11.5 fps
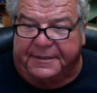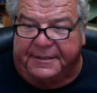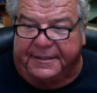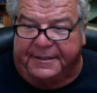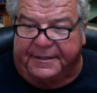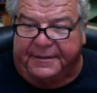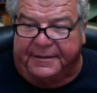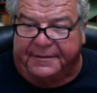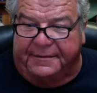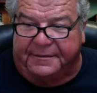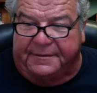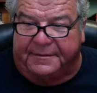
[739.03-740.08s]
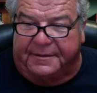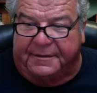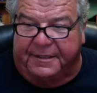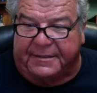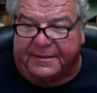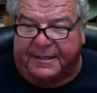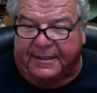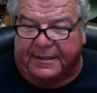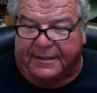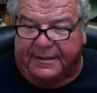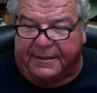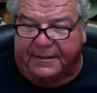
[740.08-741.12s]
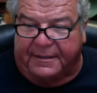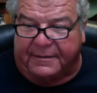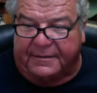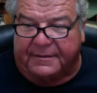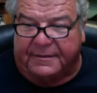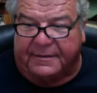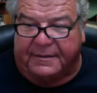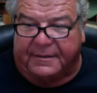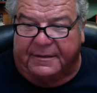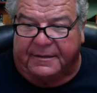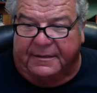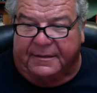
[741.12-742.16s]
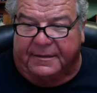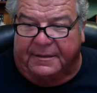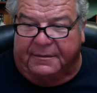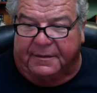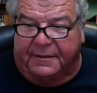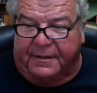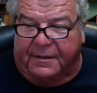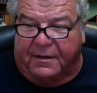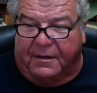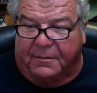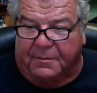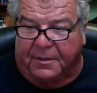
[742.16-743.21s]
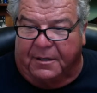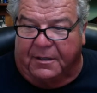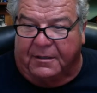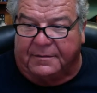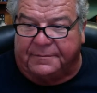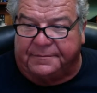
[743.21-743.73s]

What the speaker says: Okay. Tony has an idea how to get around the carb law.